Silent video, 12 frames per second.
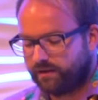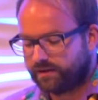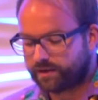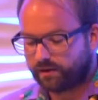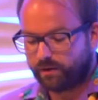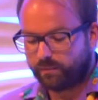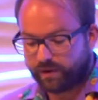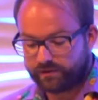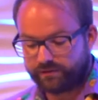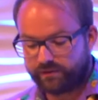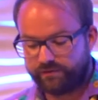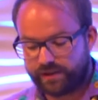So our
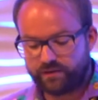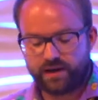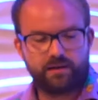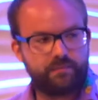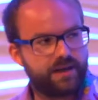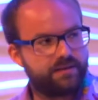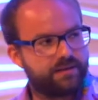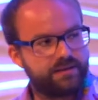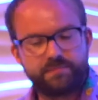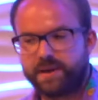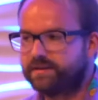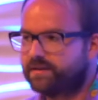wonderful video element is
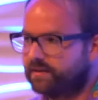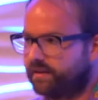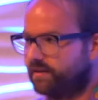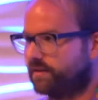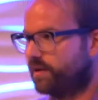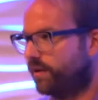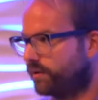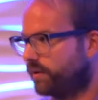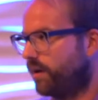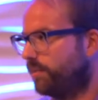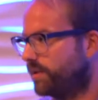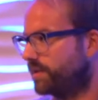basically the total
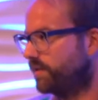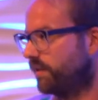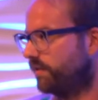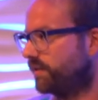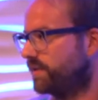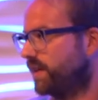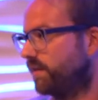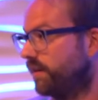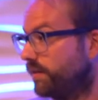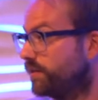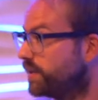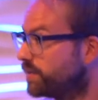opposite of the
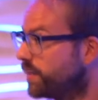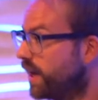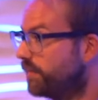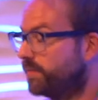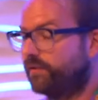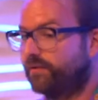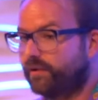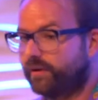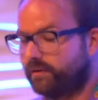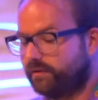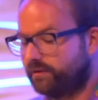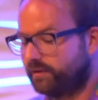technologies we had
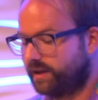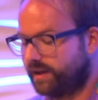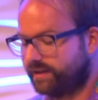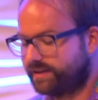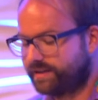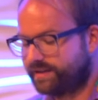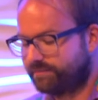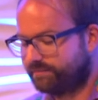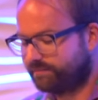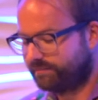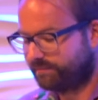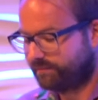before. It's
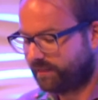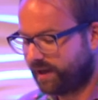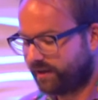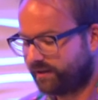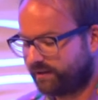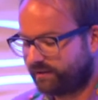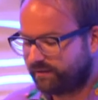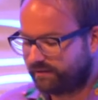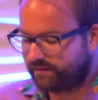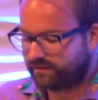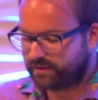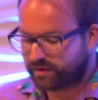like
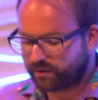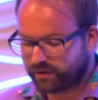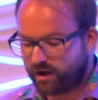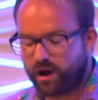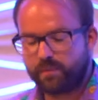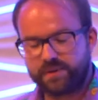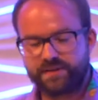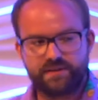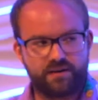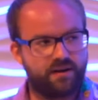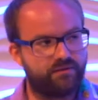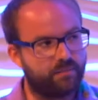total opposite
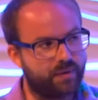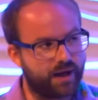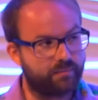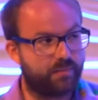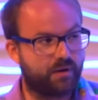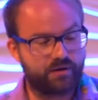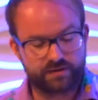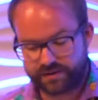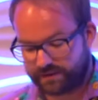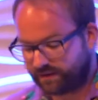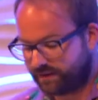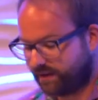of a black
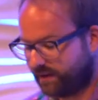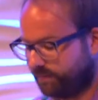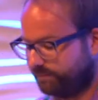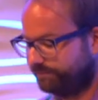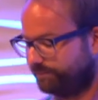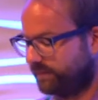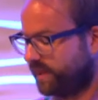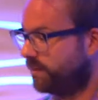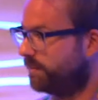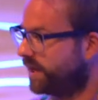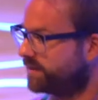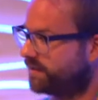box. Um, it
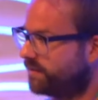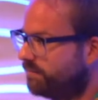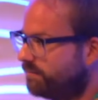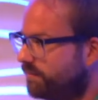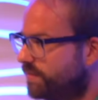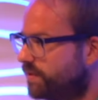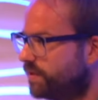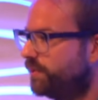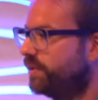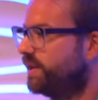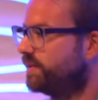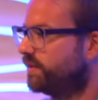makes it
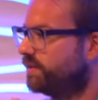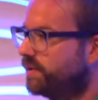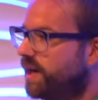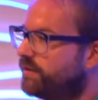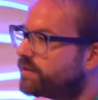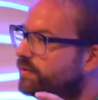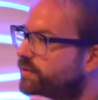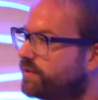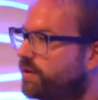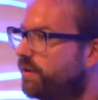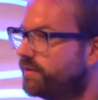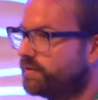super easy to get to the
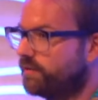source